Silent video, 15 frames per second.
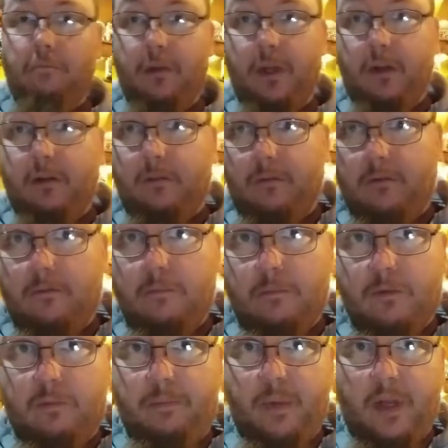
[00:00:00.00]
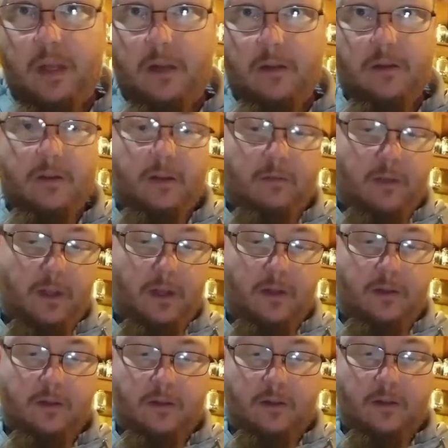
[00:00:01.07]
But speed is of the
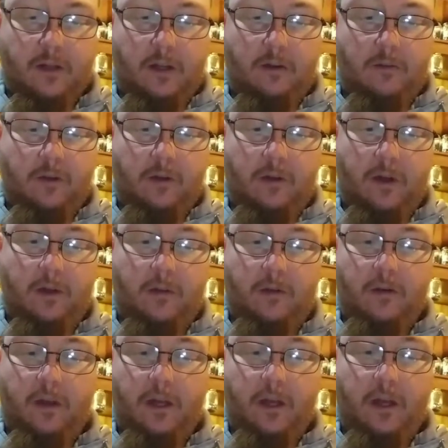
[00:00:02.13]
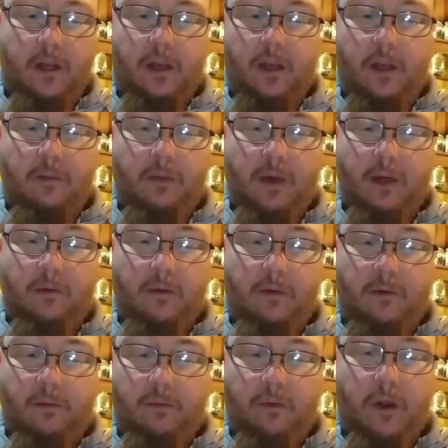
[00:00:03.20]
essence, because I don't know how long a gigabyte
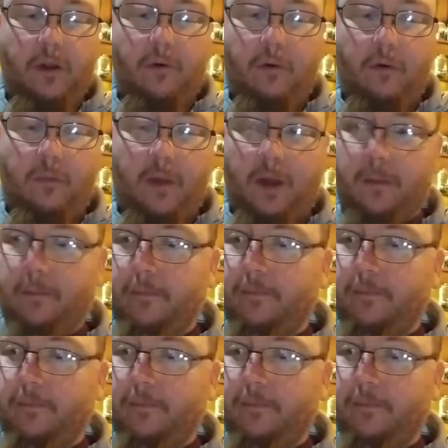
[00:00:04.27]
will record me.